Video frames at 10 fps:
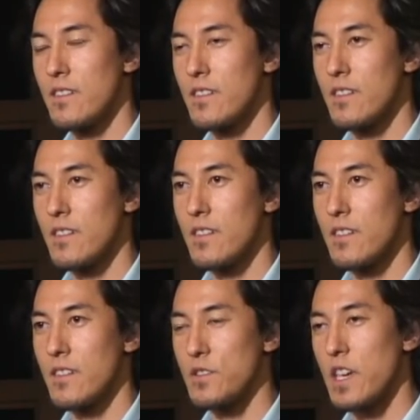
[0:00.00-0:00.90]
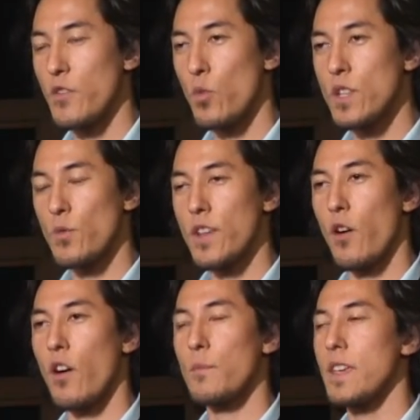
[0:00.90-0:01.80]
Do you ever wonder why the
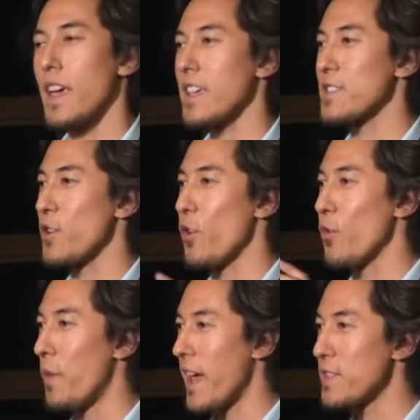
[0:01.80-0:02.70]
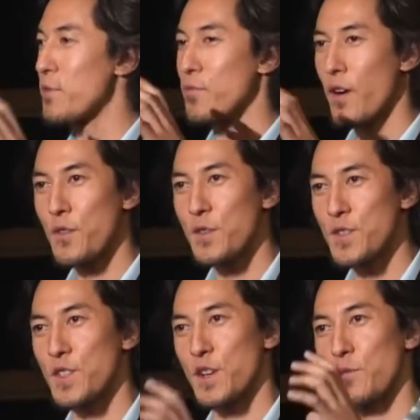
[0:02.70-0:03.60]
army has the whole band of brothers
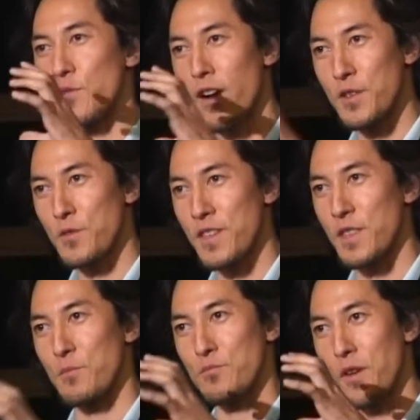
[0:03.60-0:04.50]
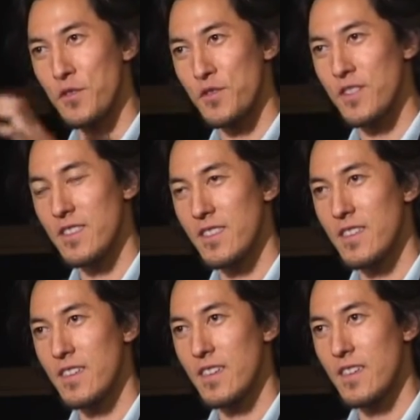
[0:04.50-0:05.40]
and the camaraderie and the brotherhood?
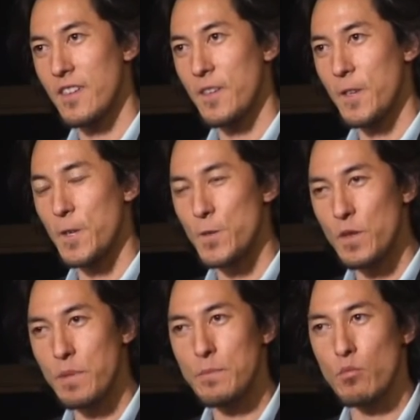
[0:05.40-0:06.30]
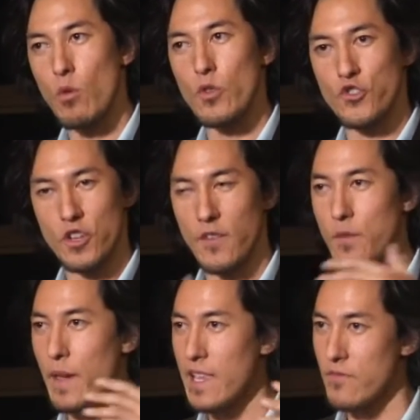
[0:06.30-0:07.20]
It's so that people won't retreat off
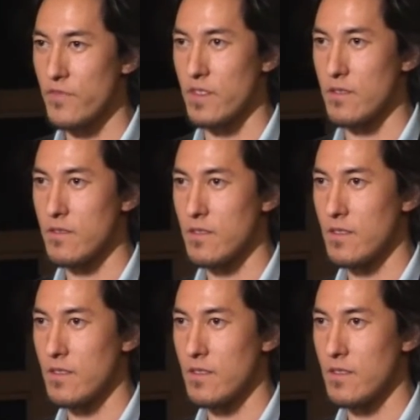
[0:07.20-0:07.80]
the battlefield.